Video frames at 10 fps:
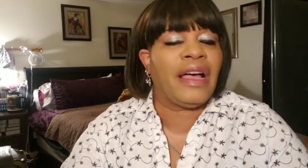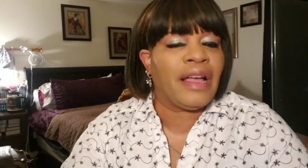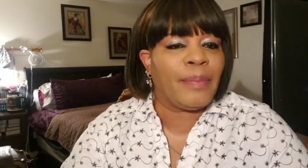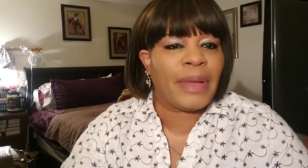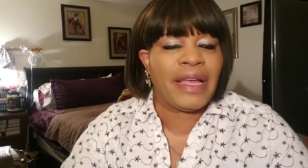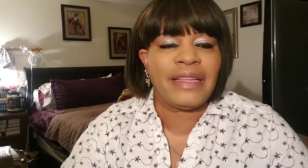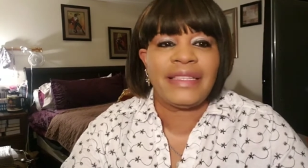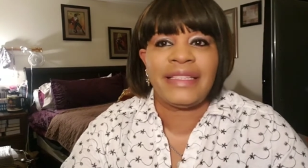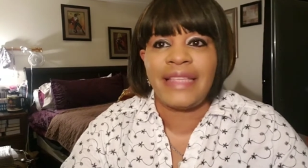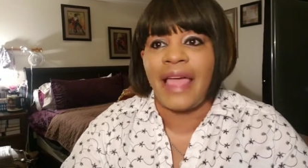
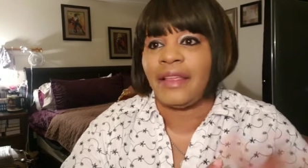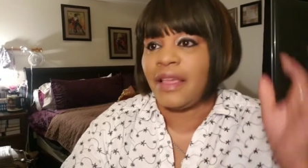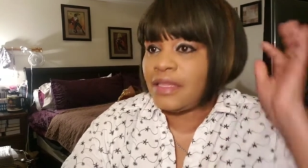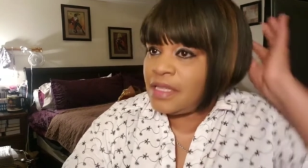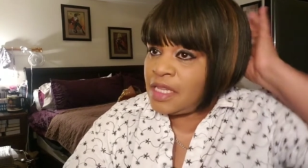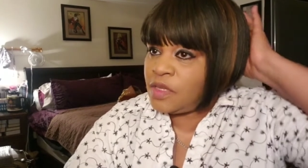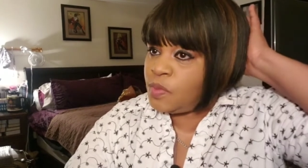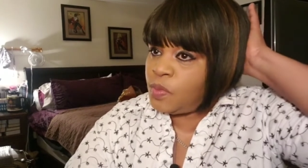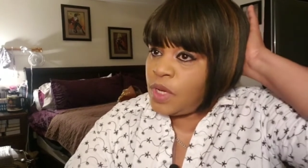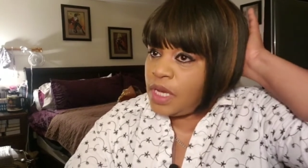upset because
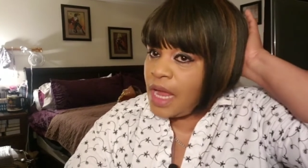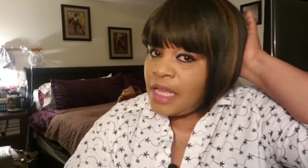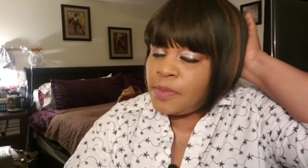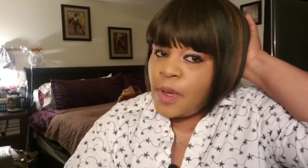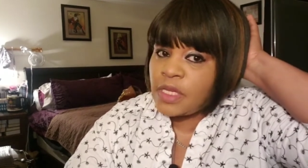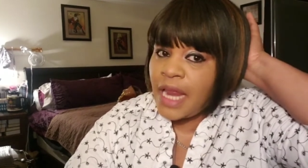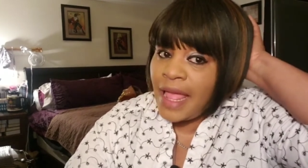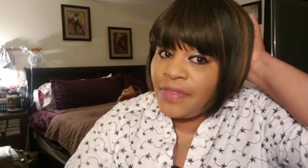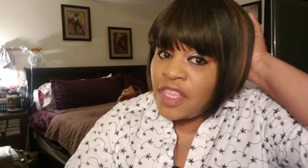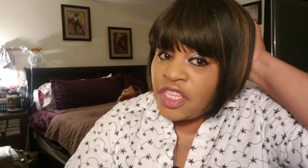I was supposed to
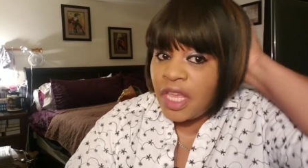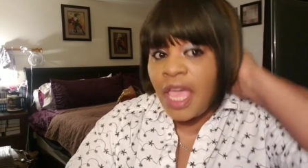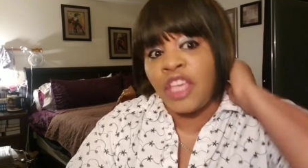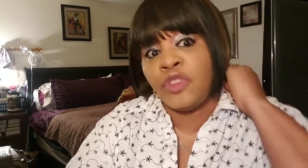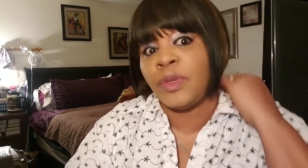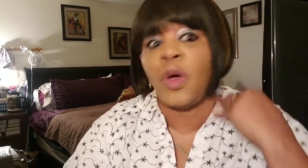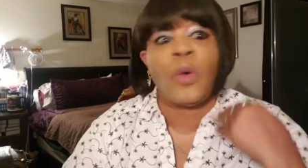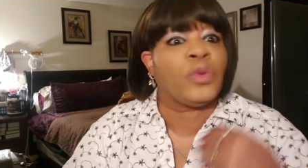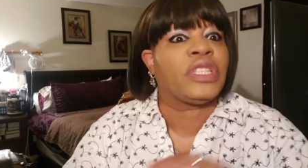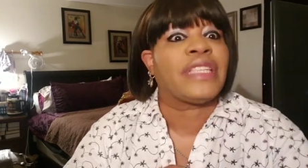have this engagement
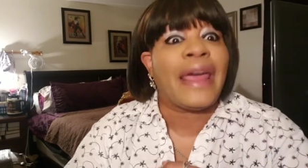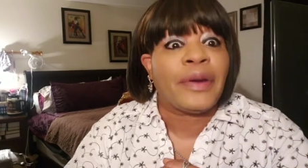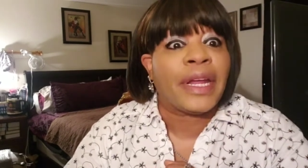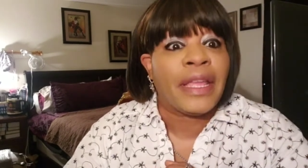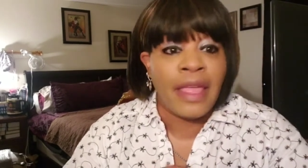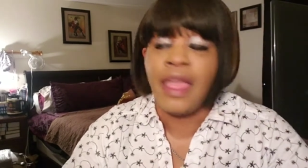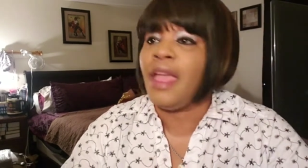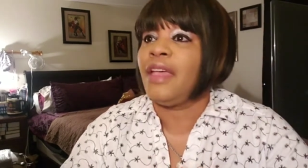on Saturday.